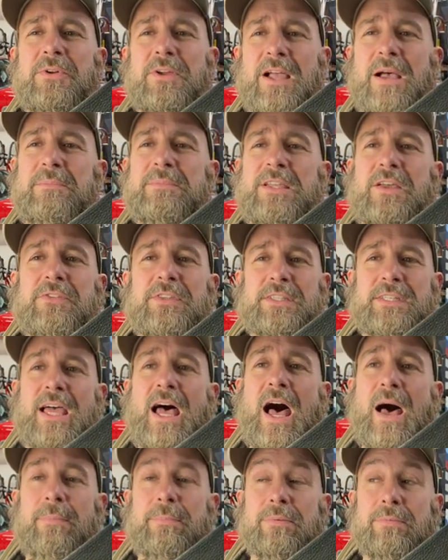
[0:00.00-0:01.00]
and comes out the
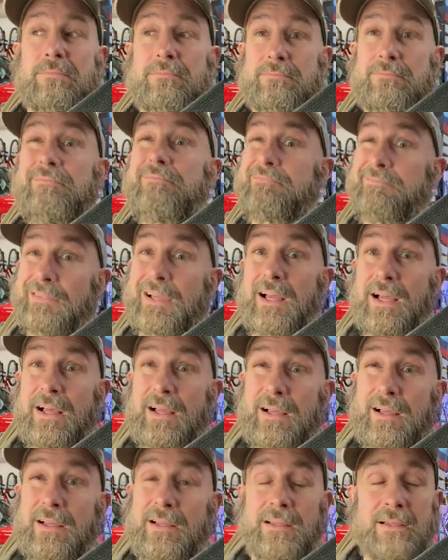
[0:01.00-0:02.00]
top.
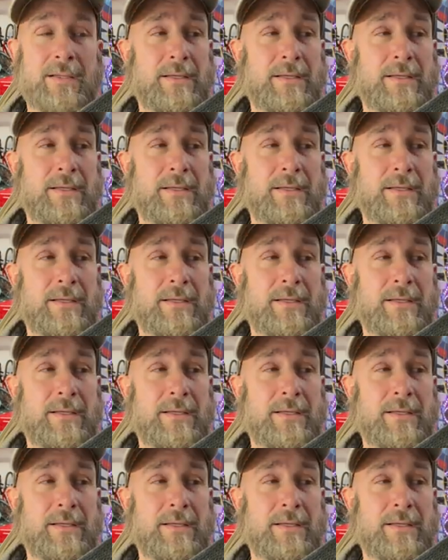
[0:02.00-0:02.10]
Uh-huh.